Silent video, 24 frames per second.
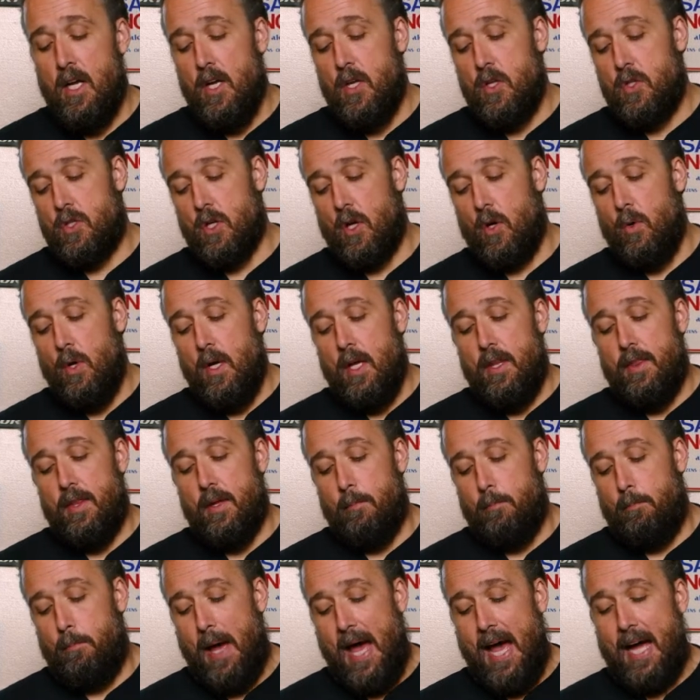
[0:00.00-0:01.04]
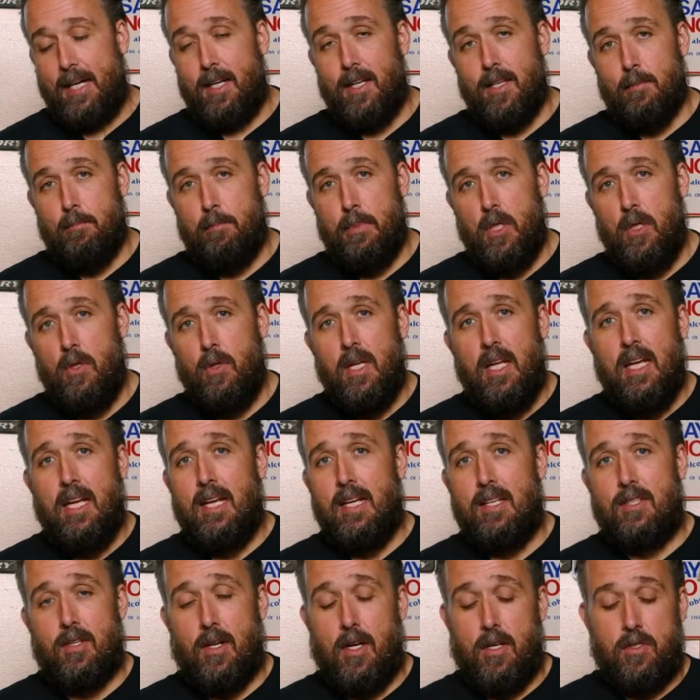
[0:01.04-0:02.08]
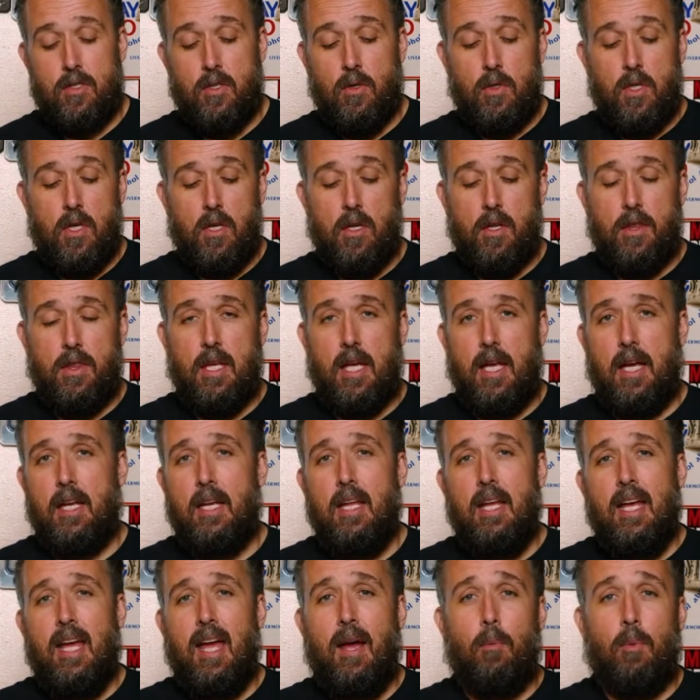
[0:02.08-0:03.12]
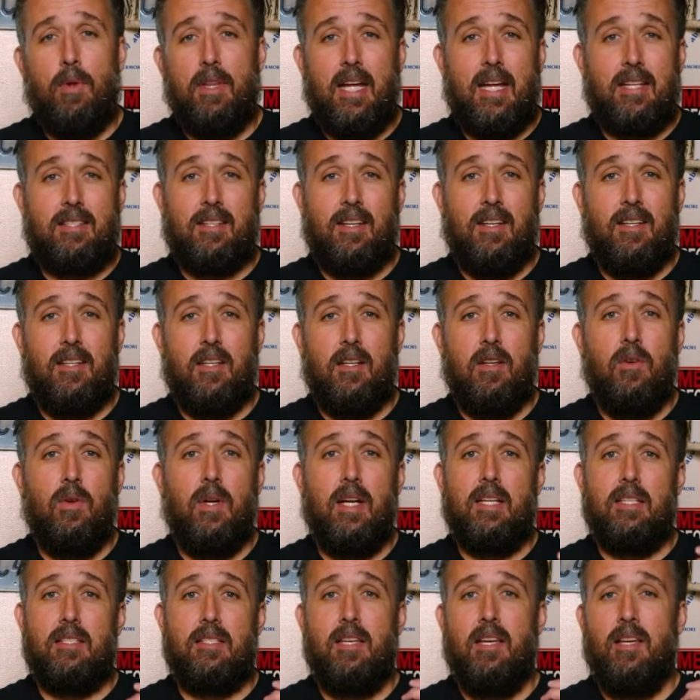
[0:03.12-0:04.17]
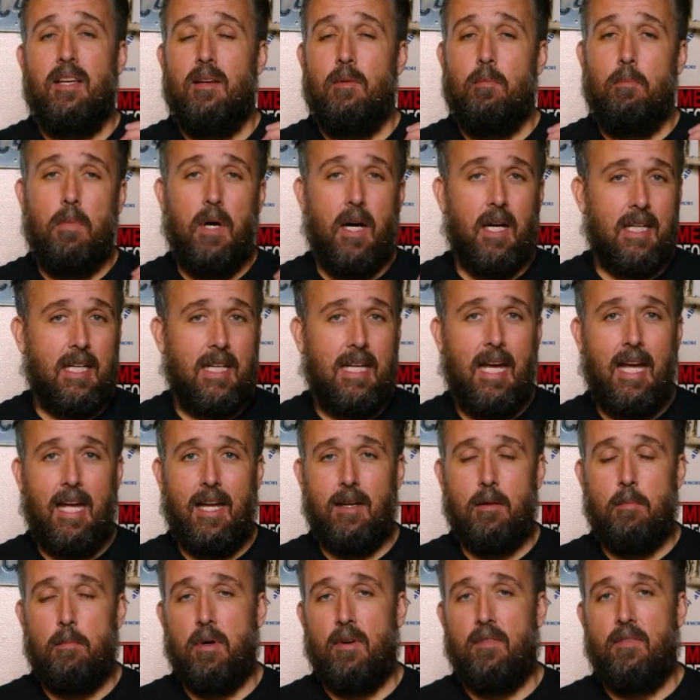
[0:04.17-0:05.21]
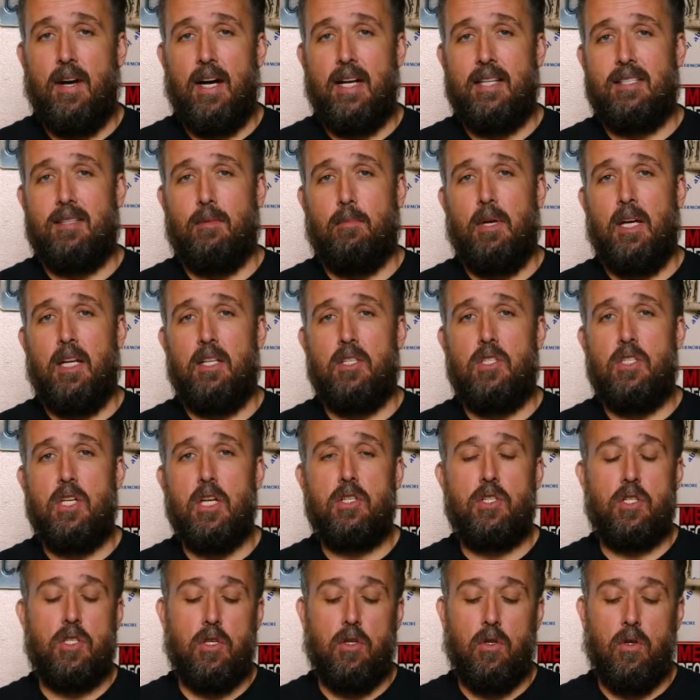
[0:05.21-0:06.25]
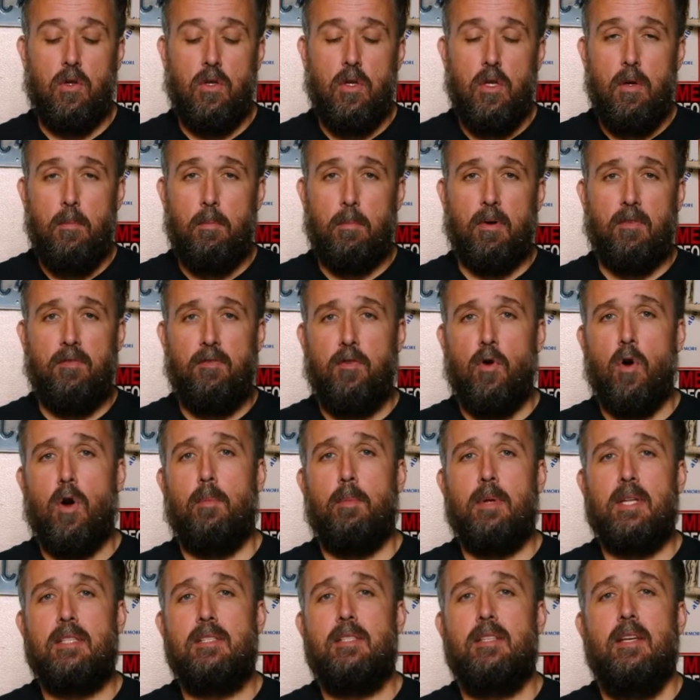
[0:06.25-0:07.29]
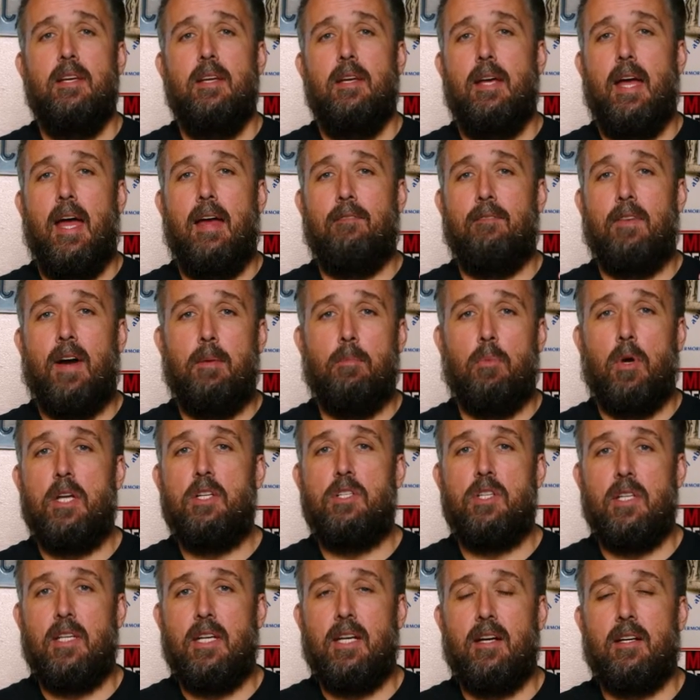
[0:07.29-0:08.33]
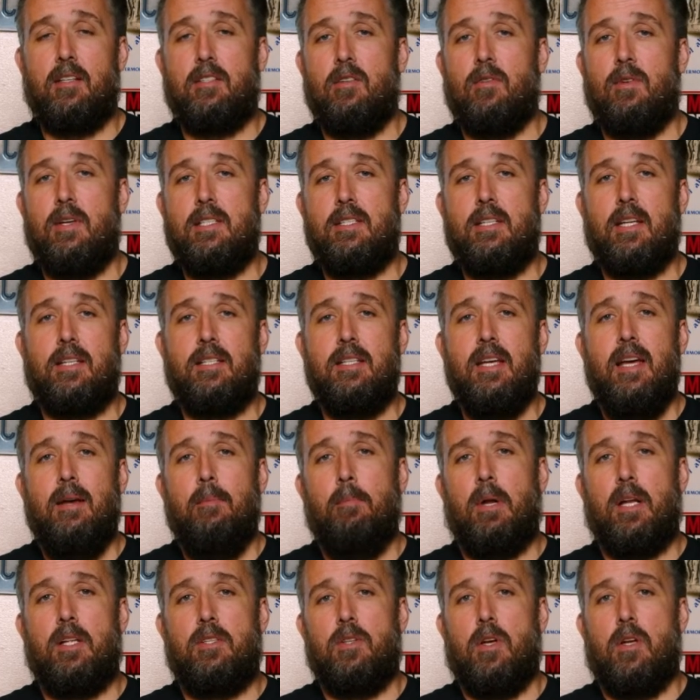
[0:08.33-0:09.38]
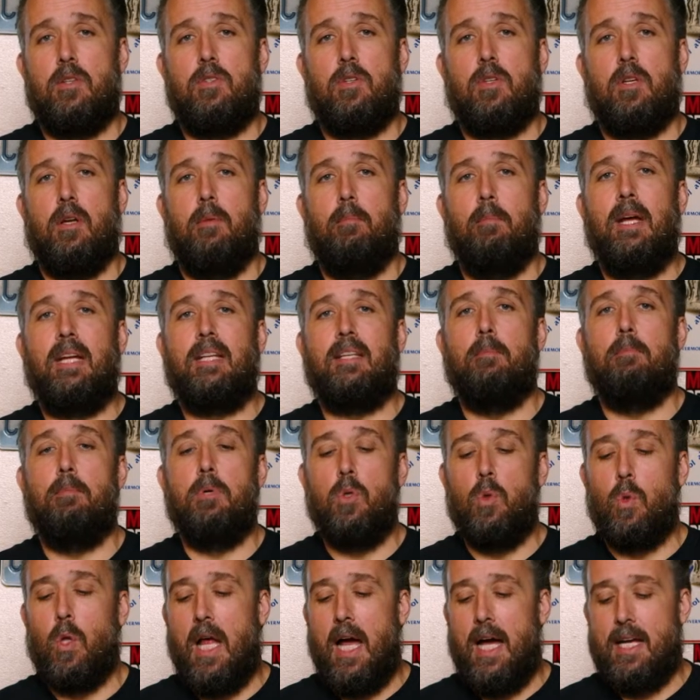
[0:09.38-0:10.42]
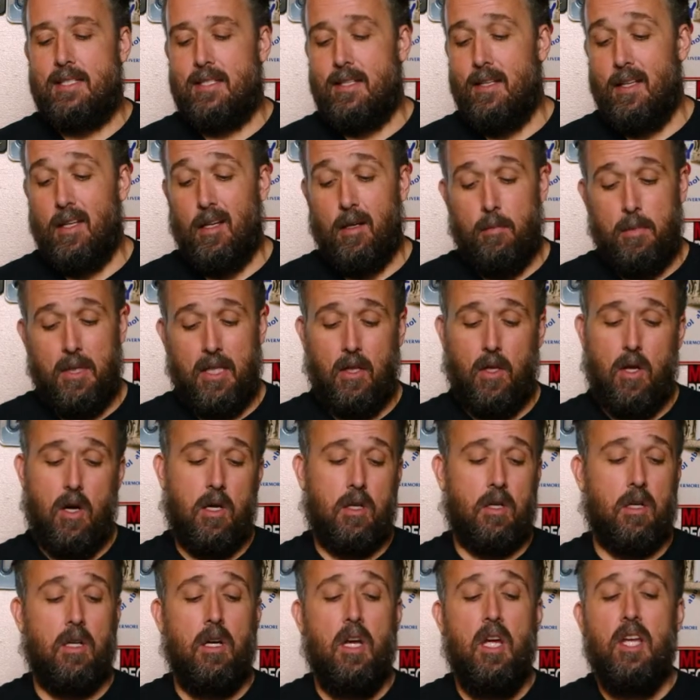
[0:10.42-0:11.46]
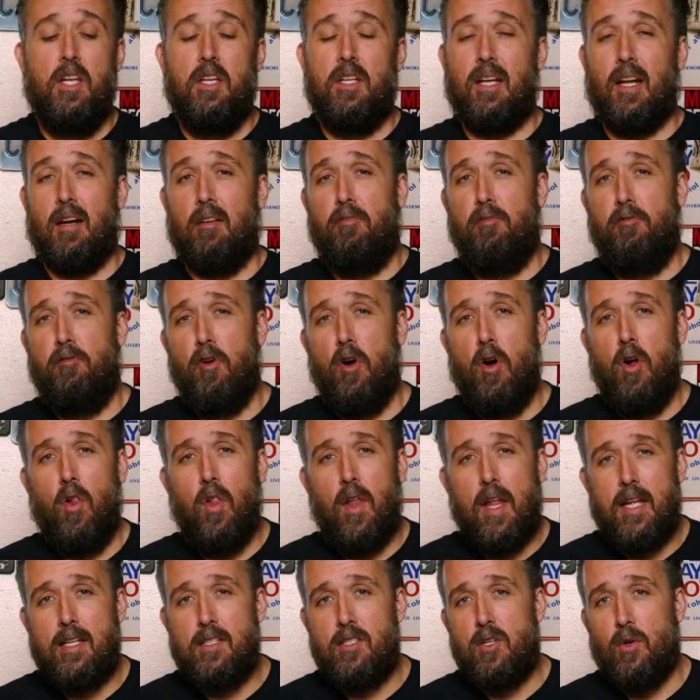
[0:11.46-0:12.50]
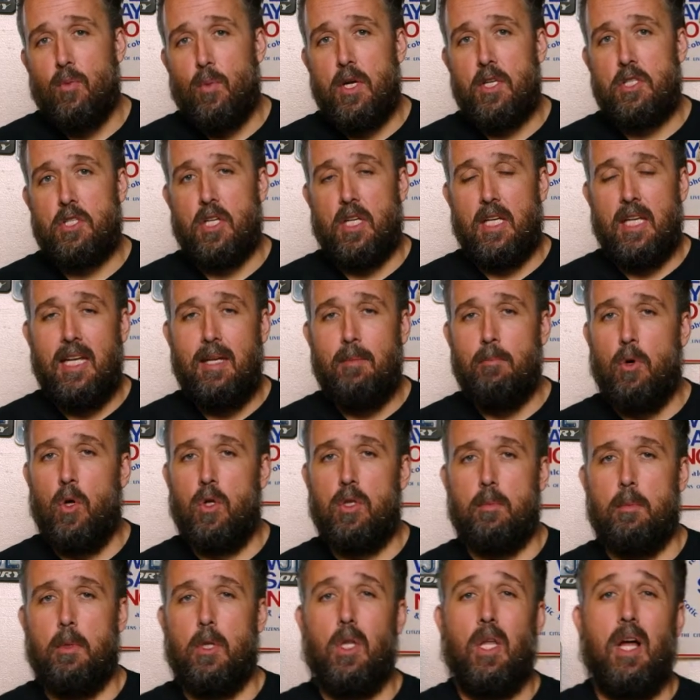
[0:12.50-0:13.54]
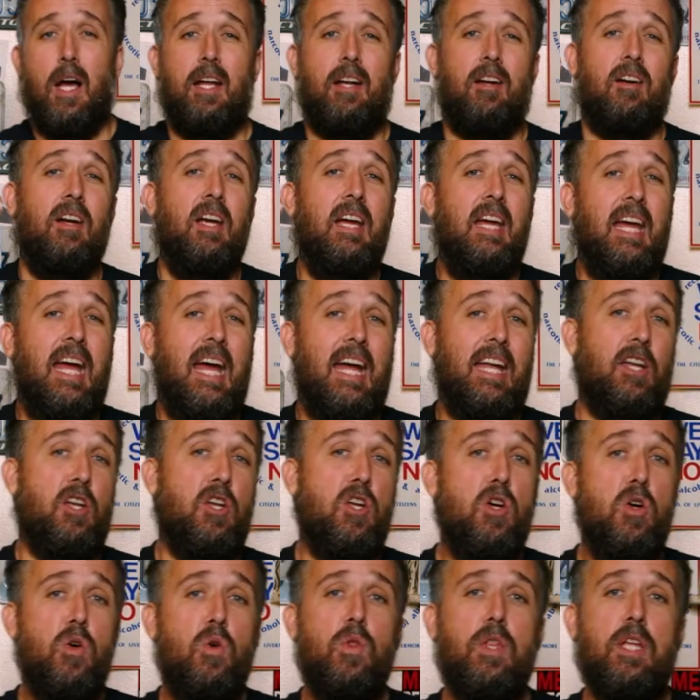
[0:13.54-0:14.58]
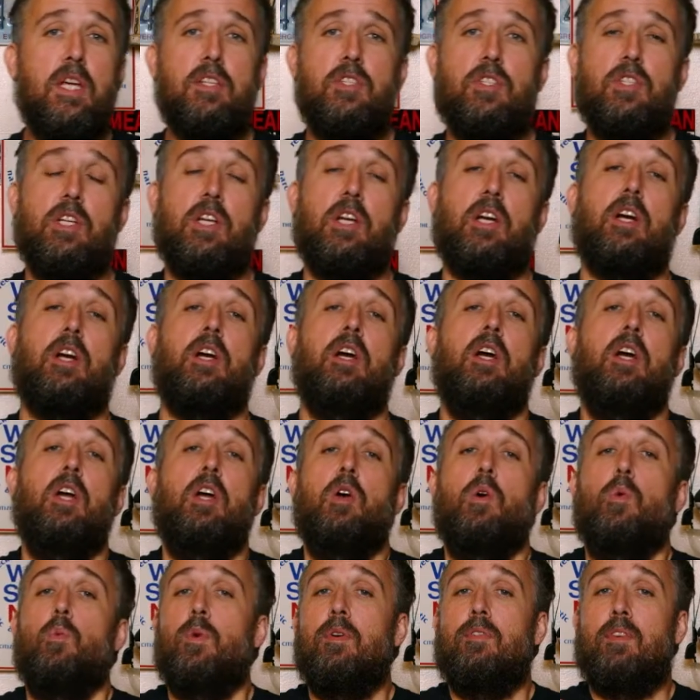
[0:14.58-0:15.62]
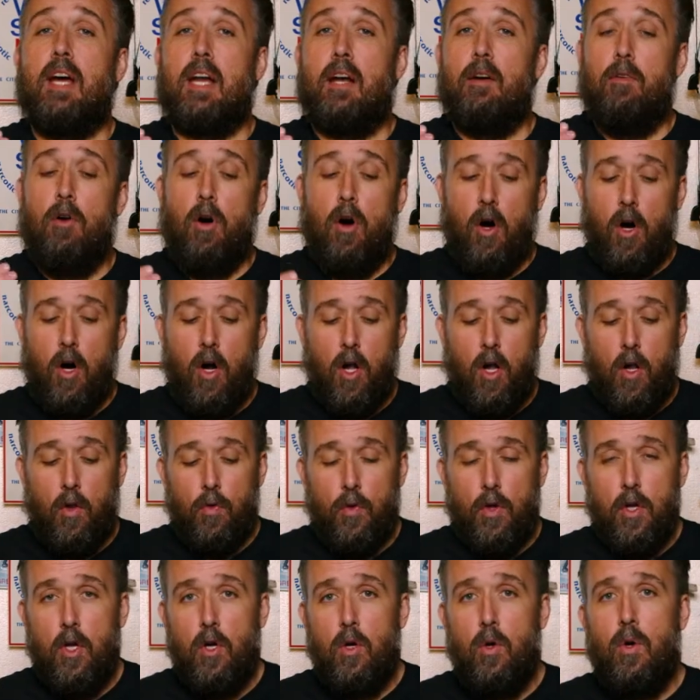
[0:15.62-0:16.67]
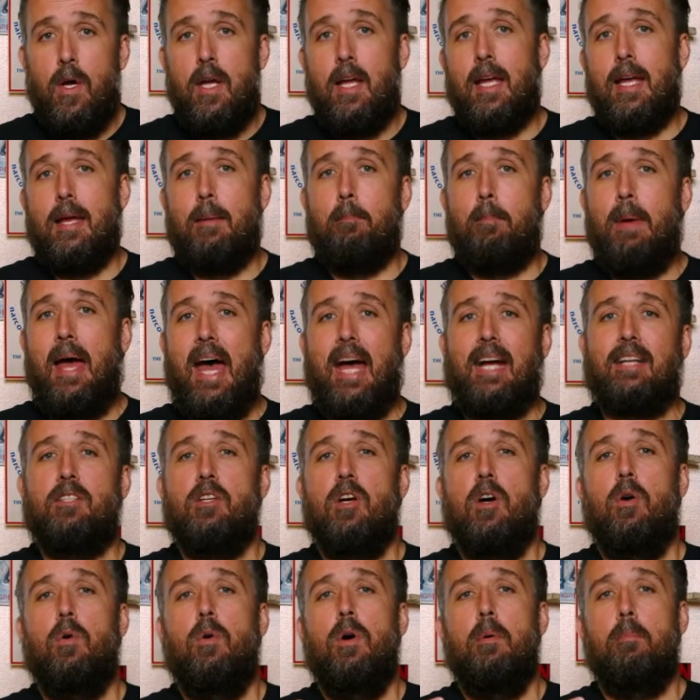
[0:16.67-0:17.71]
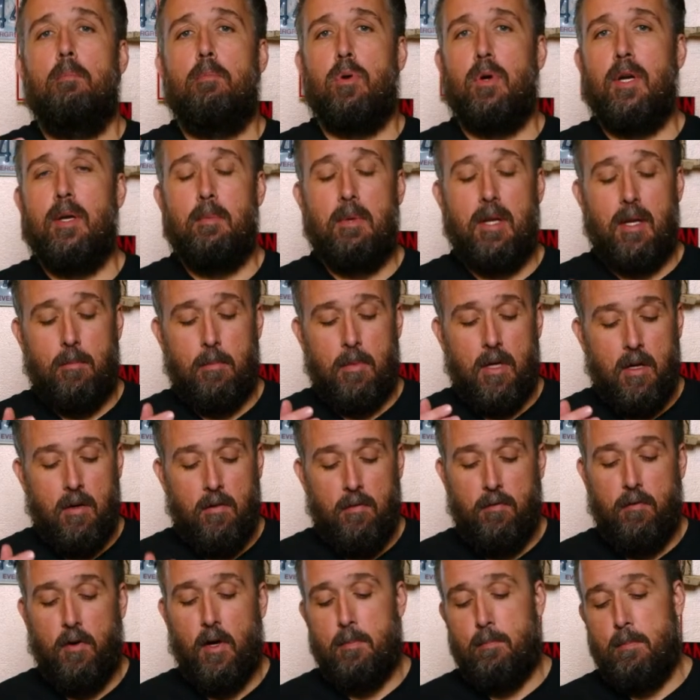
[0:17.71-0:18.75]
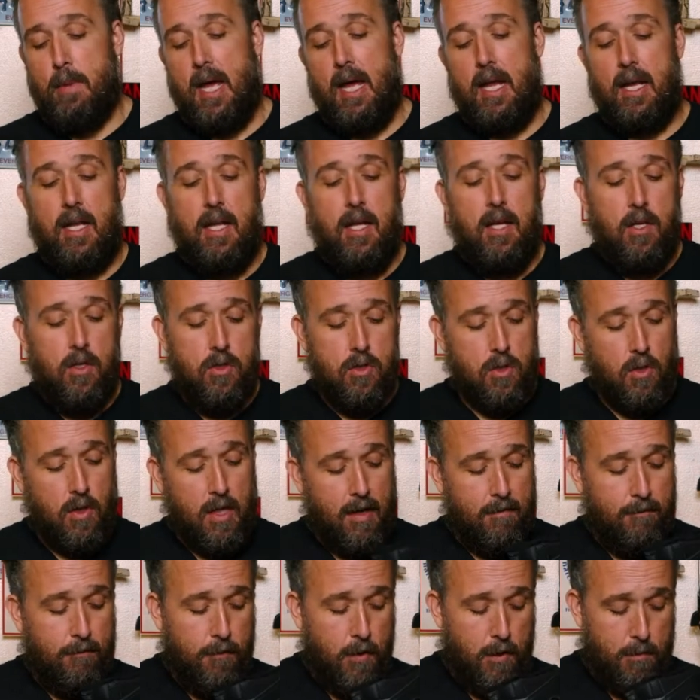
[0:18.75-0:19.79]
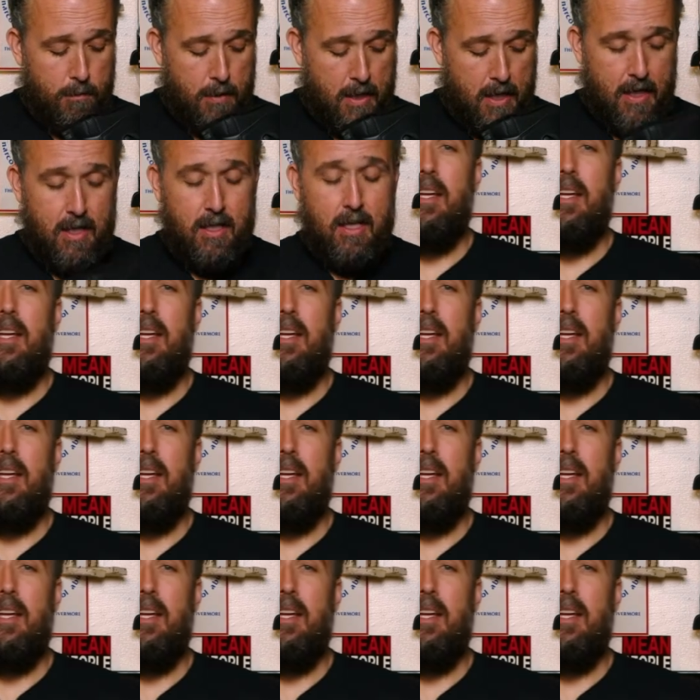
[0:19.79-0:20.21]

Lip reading: So the back of the boot is also urethane, and what that's going to do is again provide some additional performance and vibration characteristics, but it's also going to make the boot last a little bit longer. You got a full Intuition heat moldable liner, and new this year we've got an all new Impacto premium footbed. So that footbed